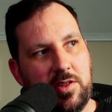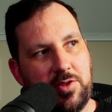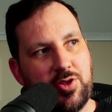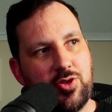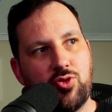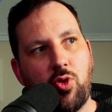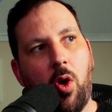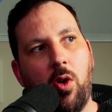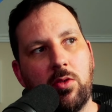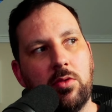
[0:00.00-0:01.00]

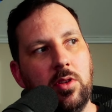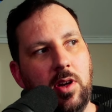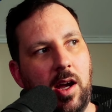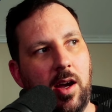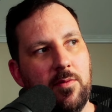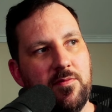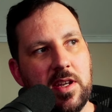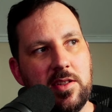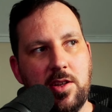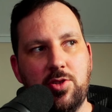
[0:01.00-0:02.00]
strong
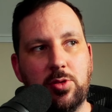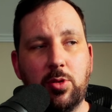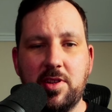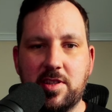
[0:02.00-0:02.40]
vintage look.